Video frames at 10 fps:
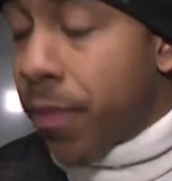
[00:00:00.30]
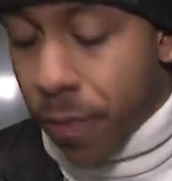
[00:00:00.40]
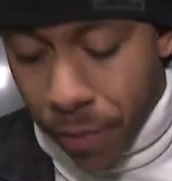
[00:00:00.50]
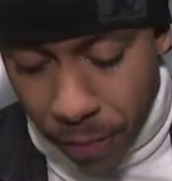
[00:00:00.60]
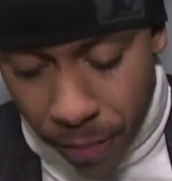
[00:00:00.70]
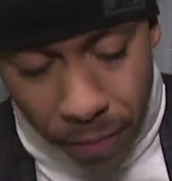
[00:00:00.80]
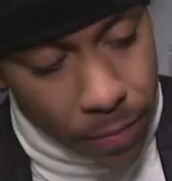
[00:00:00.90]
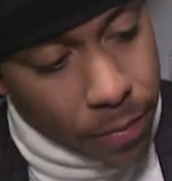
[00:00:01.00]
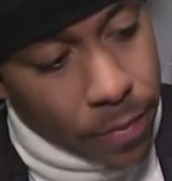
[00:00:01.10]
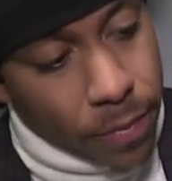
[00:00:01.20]
Two
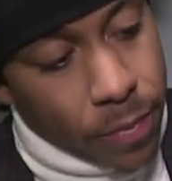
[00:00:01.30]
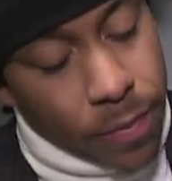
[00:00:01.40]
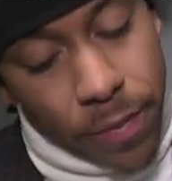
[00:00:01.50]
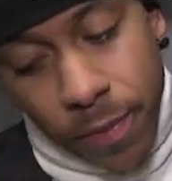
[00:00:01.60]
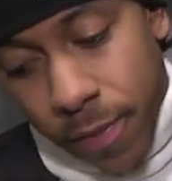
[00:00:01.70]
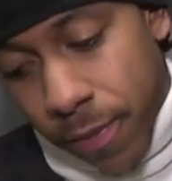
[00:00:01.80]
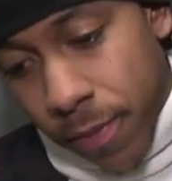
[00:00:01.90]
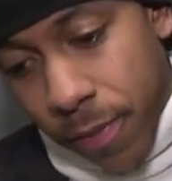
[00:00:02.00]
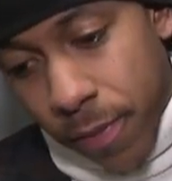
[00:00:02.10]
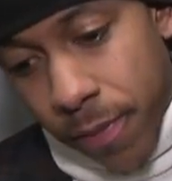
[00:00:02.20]
interceptions today. Walk me
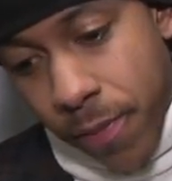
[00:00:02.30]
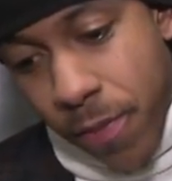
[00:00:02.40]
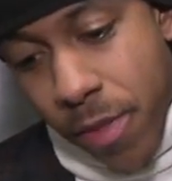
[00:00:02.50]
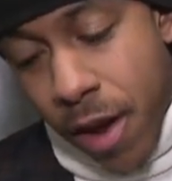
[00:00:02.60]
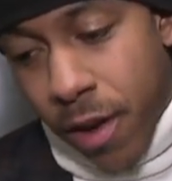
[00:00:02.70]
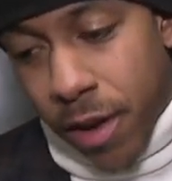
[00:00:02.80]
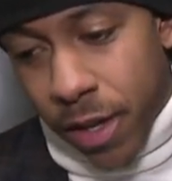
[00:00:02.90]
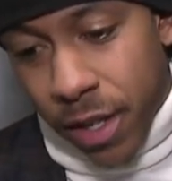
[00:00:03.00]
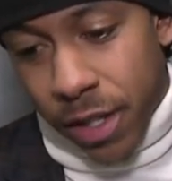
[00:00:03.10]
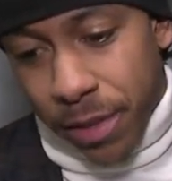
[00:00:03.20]
through
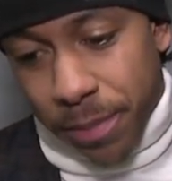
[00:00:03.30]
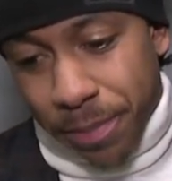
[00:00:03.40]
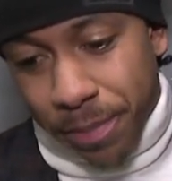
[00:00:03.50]
them.